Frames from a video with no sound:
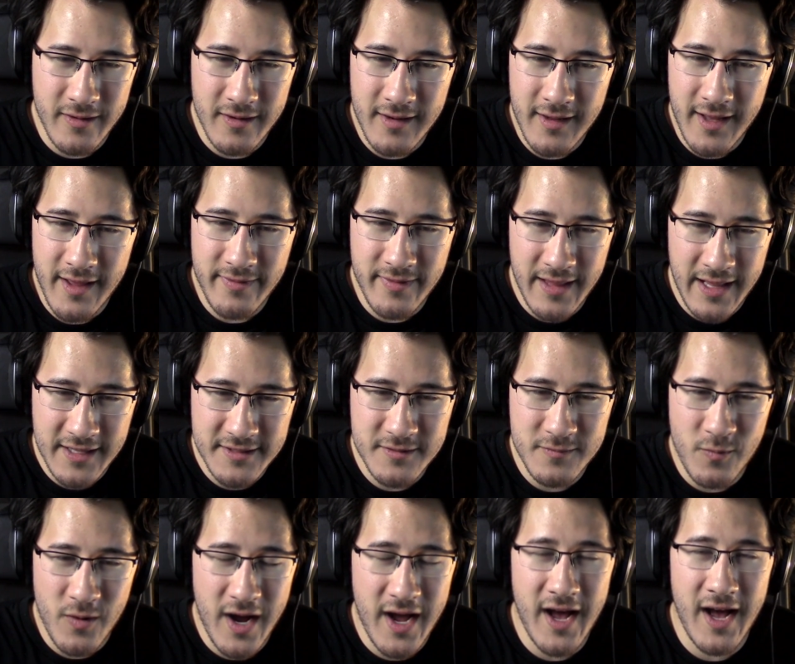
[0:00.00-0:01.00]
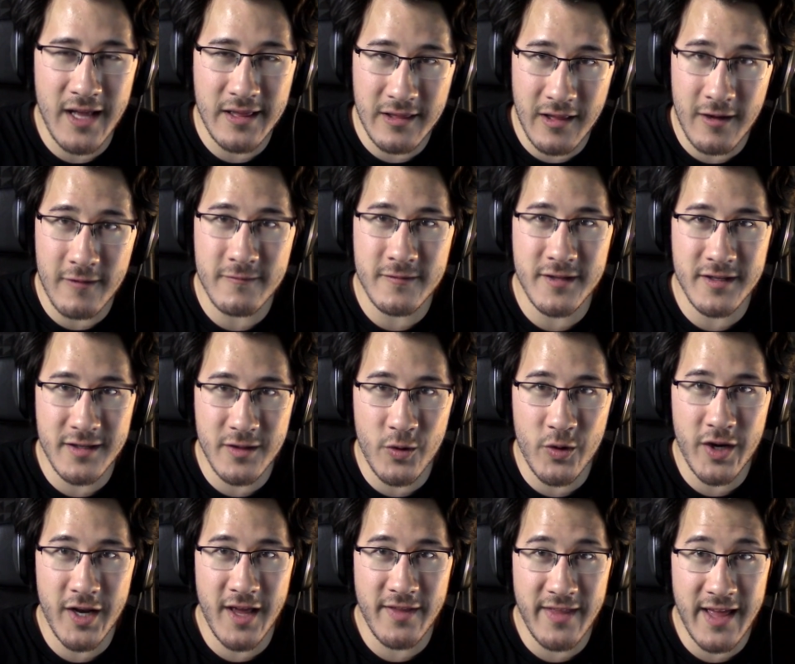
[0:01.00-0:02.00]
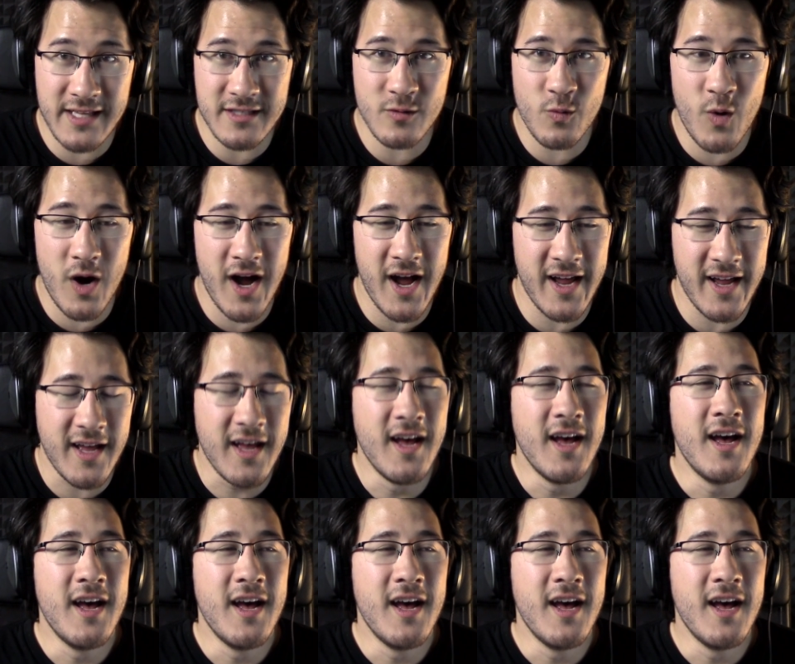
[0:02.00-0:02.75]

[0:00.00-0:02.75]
and that's why I love to do it, and that's why